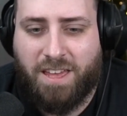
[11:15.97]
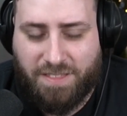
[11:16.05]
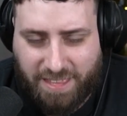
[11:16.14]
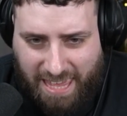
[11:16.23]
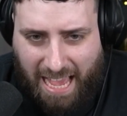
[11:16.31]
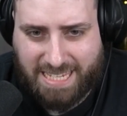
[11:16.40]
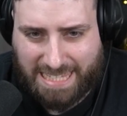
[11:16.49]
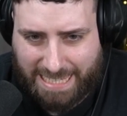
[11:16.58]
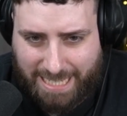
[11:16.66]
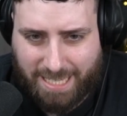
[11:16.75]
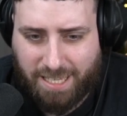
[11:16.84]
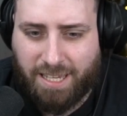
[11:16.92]
The Gas
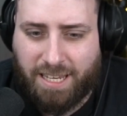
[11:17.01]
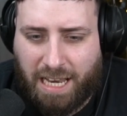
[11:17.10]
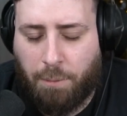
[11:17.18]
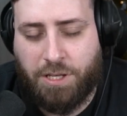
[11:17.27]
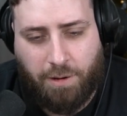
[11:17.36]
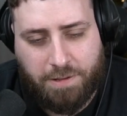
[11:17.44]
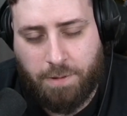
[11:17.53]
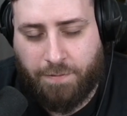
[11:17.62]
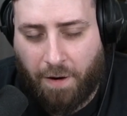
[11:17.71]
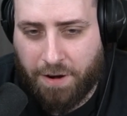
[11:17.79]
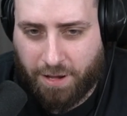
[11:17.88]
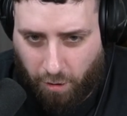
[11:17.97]
Leak. Now, we do have to be
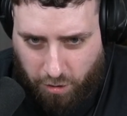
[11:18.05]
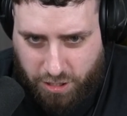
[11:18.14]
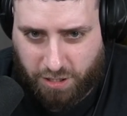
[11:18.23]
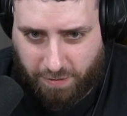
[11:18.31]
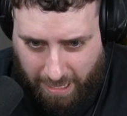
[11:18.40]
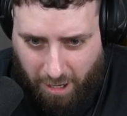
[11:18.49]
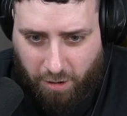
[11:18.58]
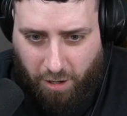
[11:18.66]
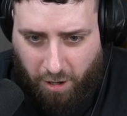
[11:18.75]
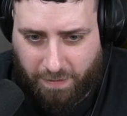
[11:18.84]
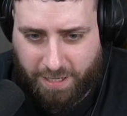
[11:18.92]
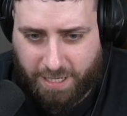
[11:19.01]
very cautious on that
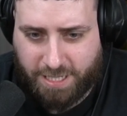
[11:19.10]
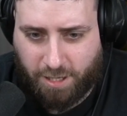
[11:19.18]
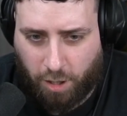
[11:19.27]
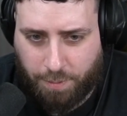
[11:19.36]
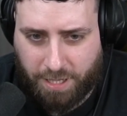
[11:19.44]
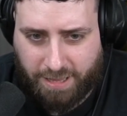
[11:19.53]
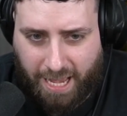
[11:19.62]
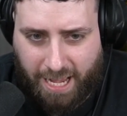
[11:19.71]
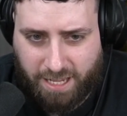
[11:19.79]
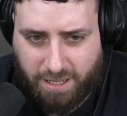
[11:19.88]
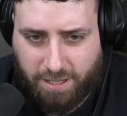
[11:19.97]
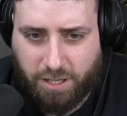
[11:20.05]
on the Scolipede there.
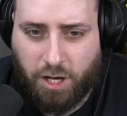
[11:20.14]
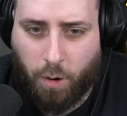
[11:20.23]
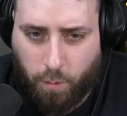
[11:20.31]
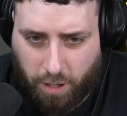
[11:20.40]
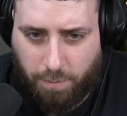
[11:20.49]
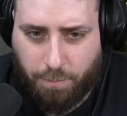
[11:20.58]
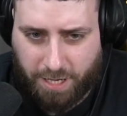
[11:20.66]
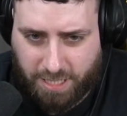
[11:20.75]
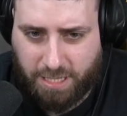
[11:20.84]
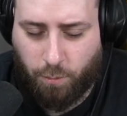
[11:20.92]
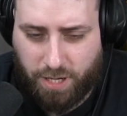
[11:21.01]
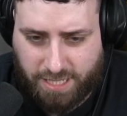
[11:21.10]
Koga brings in
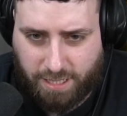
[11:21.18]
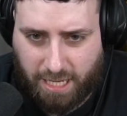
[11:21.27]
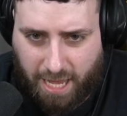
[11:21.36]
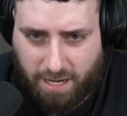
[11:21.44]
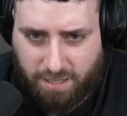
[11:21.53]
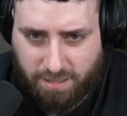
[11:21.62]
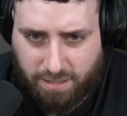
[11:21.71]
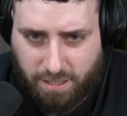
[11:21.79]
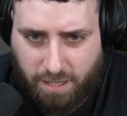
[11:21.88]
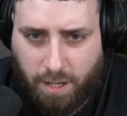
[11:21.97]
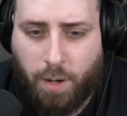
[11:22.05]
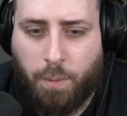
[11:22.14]
the Weezing again.
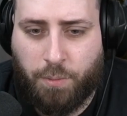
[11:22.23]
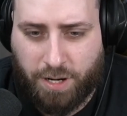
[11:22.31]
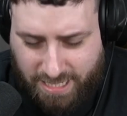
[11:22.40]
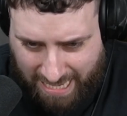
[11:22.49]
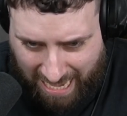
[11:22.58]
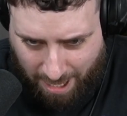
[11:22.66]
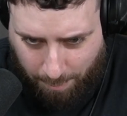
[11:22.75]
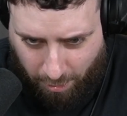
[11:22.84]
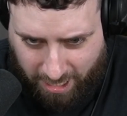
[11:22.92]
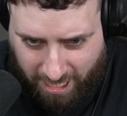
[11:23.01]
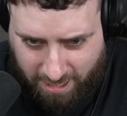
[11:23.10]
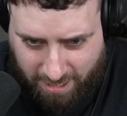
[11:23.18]
Brings the Arbok
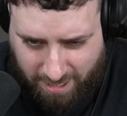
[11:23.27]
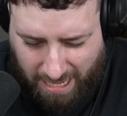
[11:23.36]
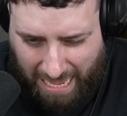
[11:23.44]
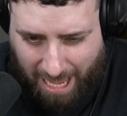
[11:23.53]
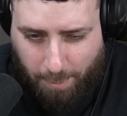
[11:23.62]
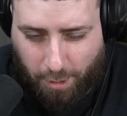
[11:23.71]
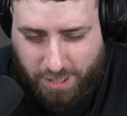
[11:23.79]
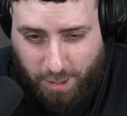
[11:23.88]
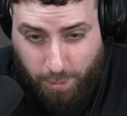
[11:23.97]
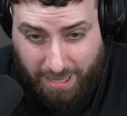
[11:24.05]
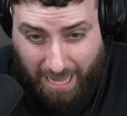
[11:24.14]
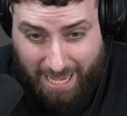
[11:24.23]
in. Arbok's
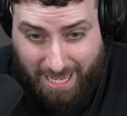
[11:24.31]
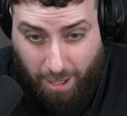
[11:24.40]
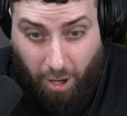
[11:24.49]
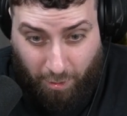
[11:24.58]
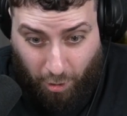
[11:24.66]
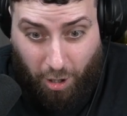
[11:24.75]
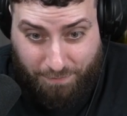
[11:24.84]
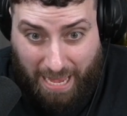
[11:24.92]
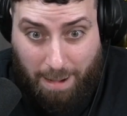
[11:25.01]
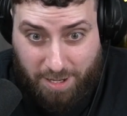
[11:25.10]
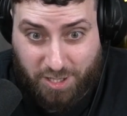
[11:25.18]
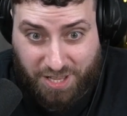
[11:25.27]
doing, like, a lot of
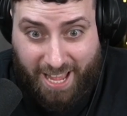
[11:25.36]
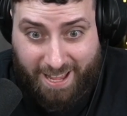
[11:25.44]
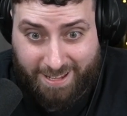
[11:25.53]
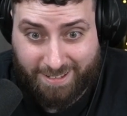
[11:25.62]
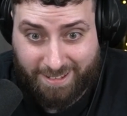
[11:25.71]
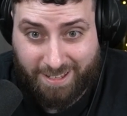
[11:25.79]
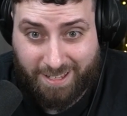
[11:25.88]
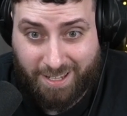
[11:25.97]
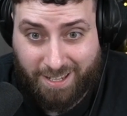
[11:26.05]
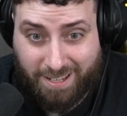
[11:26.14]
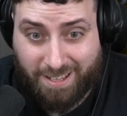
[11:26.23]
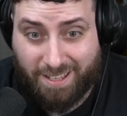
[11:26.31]
damage there.
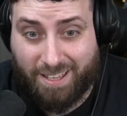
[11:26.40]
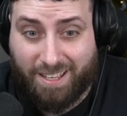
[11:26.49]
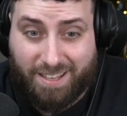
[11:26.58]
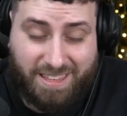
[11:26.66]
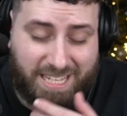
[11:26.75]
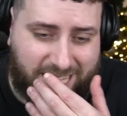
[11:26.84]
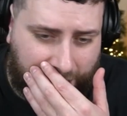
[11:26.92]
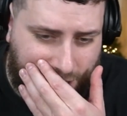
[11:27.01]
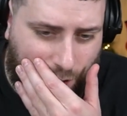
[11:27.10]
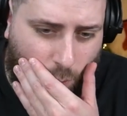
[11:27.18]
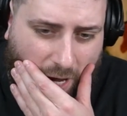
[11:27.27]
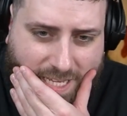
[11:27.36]
This is actually
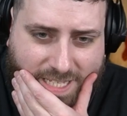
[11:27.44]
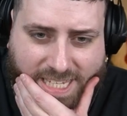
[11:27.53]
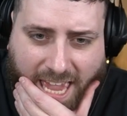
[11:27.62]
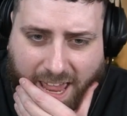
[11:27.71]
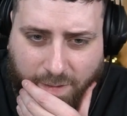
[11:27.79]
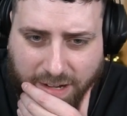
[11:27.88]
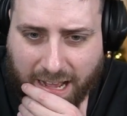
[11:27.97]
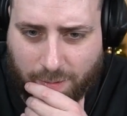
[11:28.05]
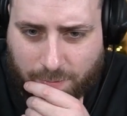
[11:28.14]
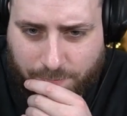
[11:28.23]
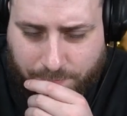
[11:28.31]
quite scary now.